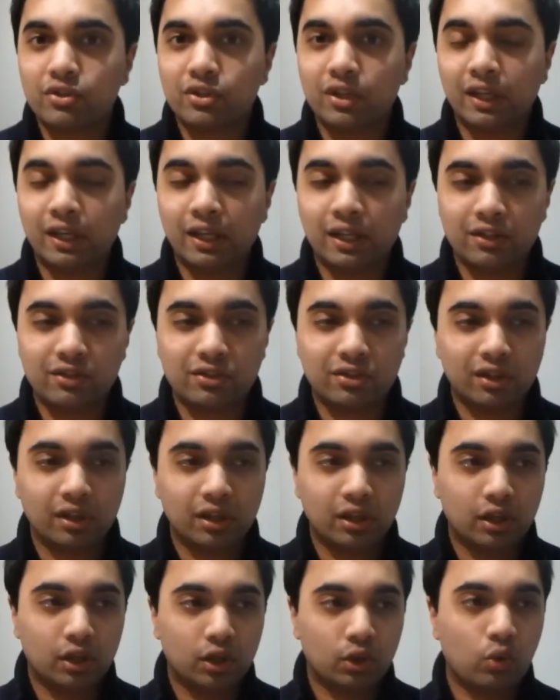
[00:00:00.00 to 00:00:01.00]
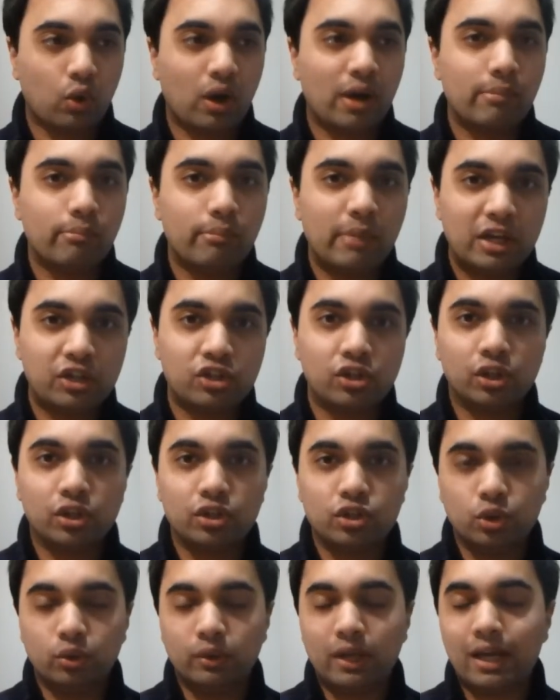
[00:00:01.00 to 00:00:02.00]
It is quite measured.
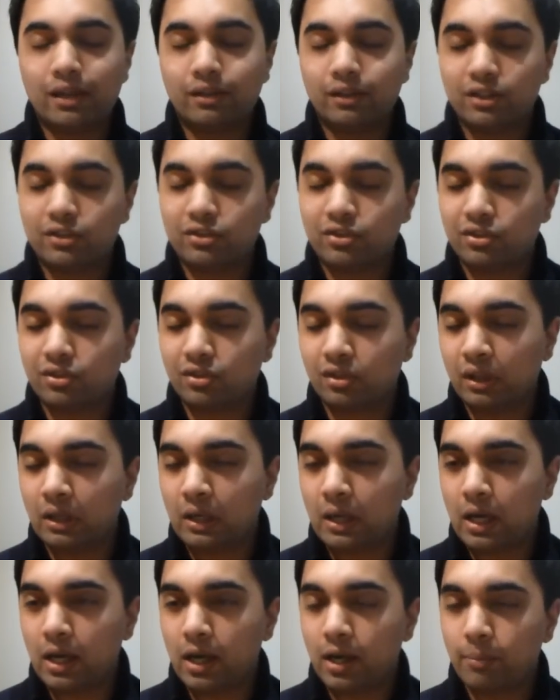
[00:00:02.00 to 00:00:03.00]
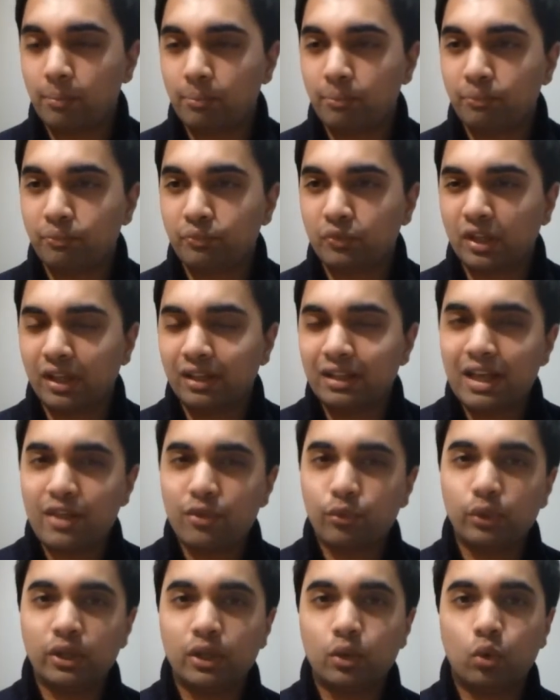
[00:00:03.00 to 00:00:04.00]
You get this
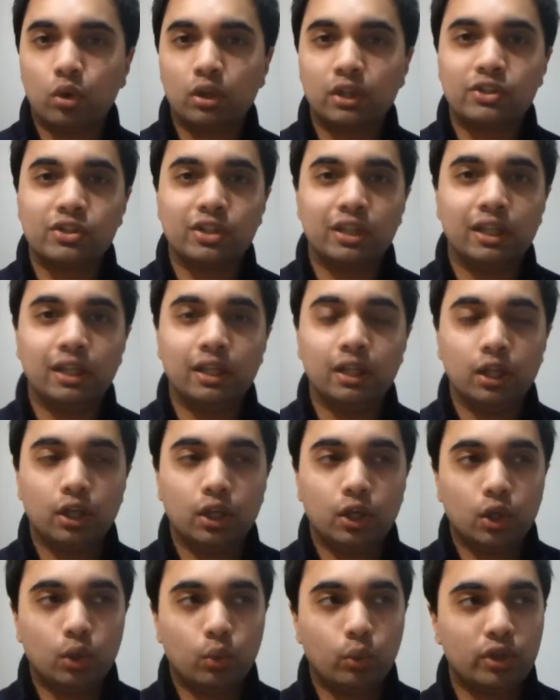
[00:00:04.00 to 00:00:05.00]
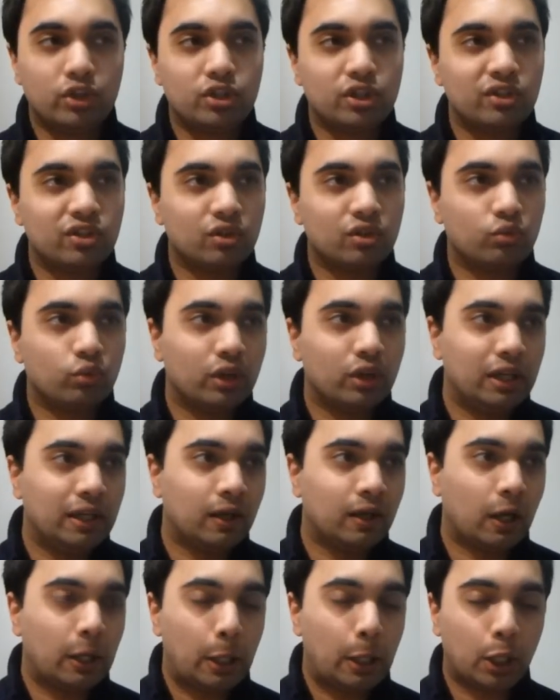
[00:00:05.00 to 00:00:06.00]
leathery quality, which isn't really
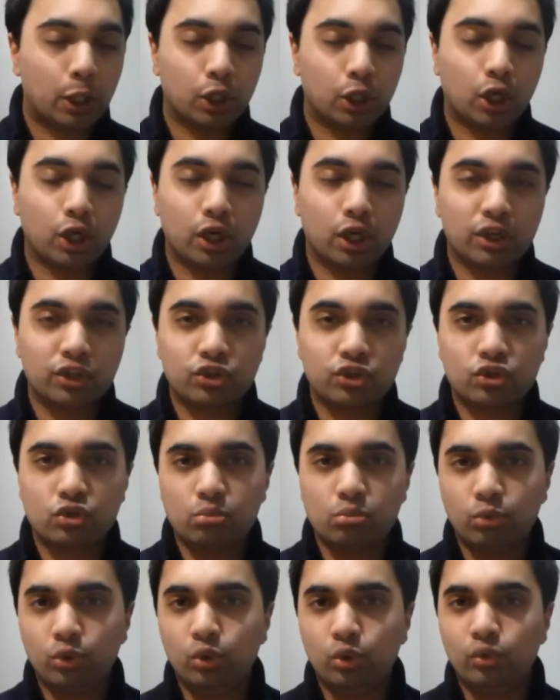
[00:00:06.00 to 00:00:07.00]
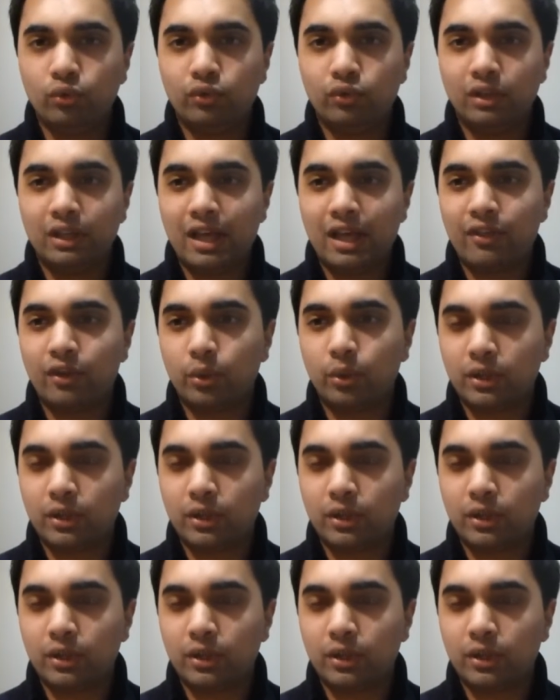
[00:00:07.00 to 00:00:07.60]
like a smooth leather.